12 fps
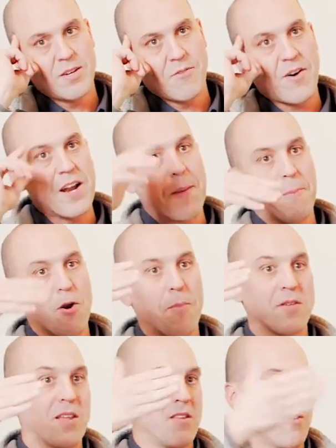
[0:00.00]
Finding
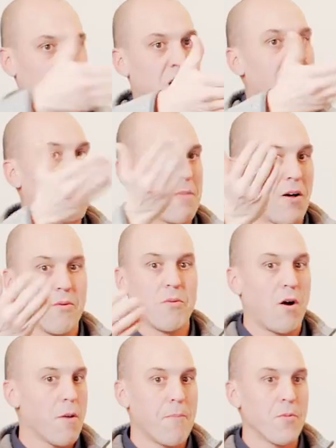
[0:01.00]
purpose, and they're talking about
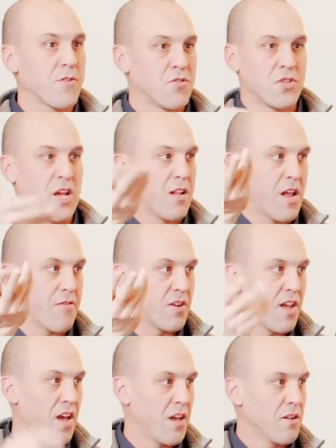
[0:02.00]
our purpose is Shannon every
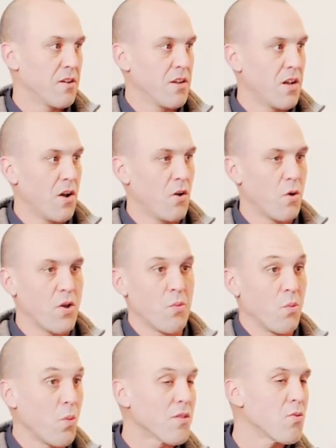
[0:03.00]
day. You know,
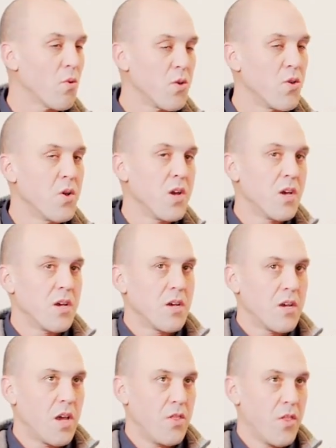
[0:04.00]
and
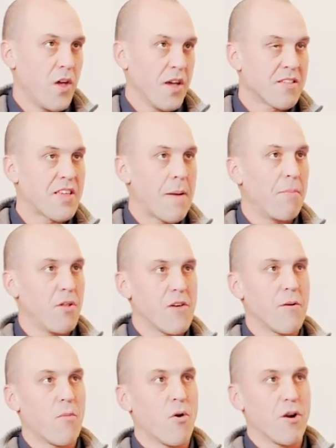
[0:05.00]
in the assembly
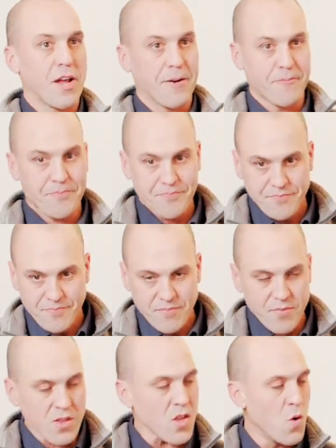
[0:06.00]
every morning,
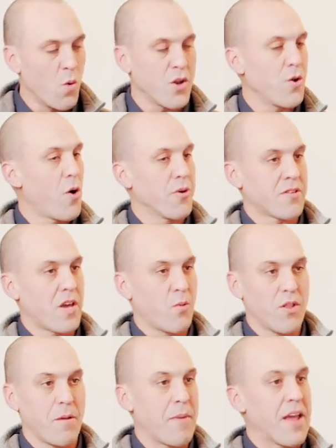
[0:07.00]
what do you always say?
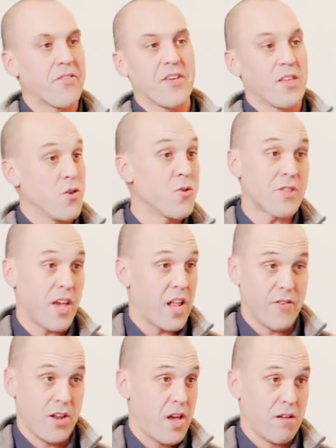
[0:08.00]
One of the main things, you say it
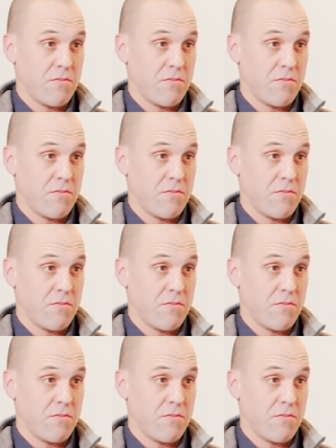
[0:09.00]
every day.